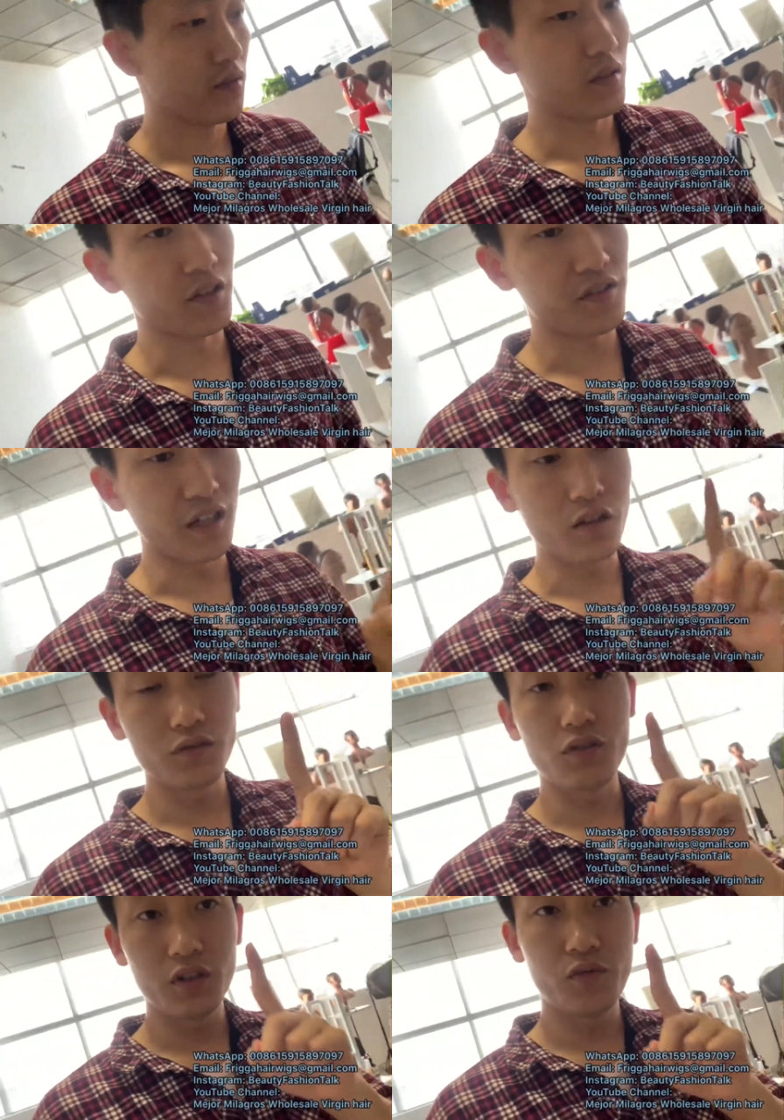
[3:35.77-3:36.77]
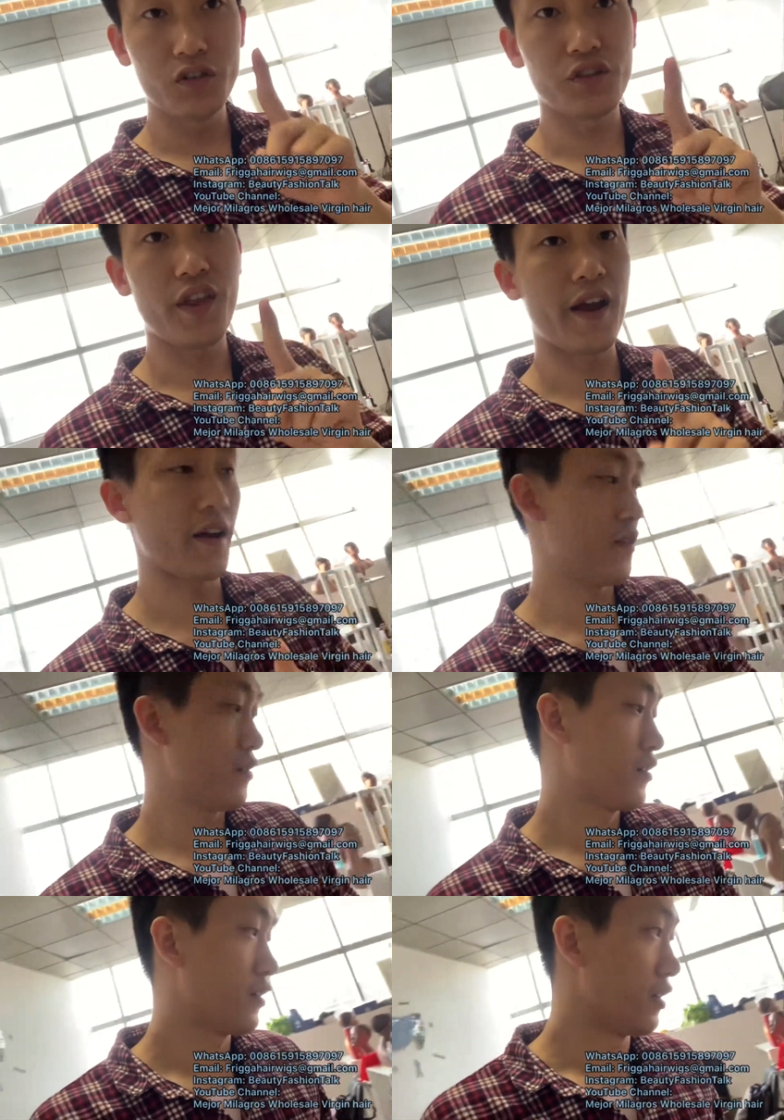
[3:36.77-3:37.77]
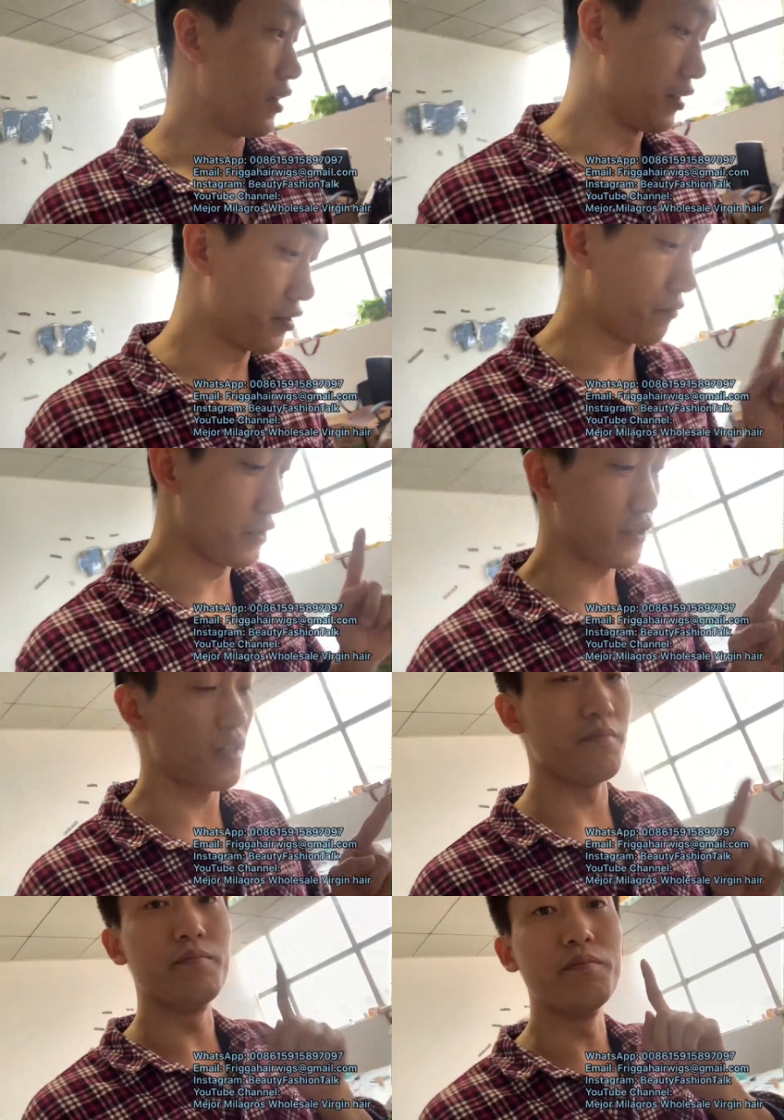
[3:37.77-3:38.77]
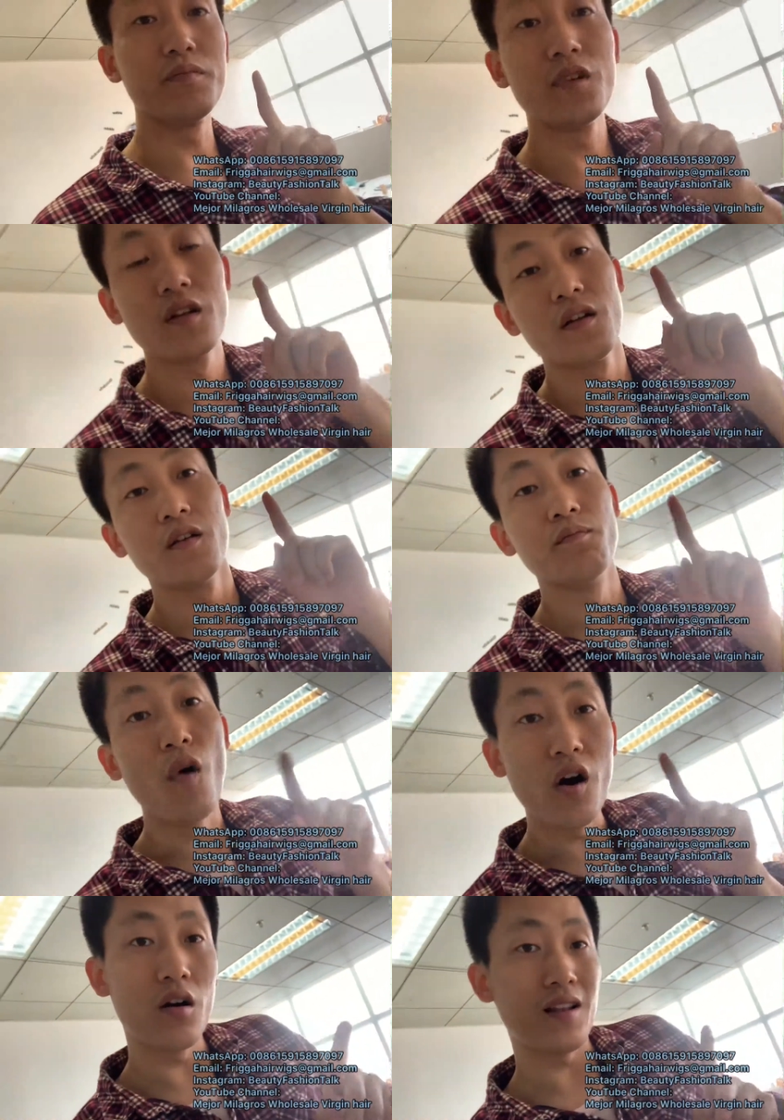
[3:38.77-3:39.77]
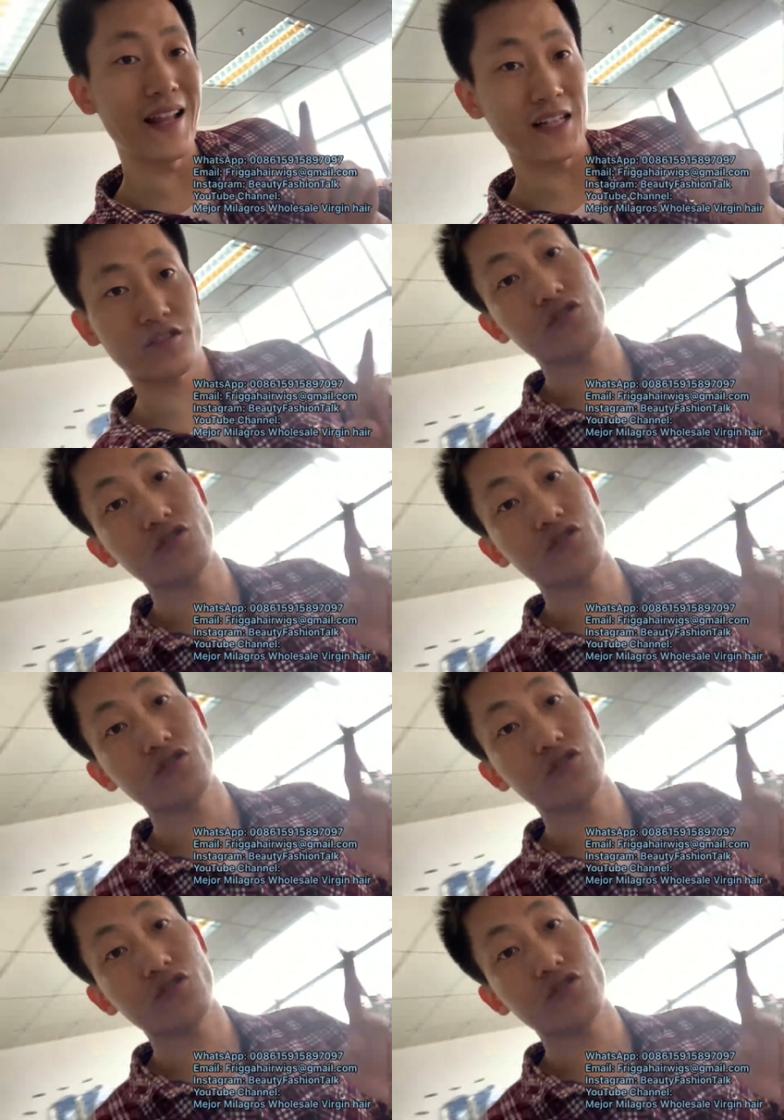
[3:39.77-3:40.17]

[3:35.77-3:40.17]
The single donor virgin hair is with the more or less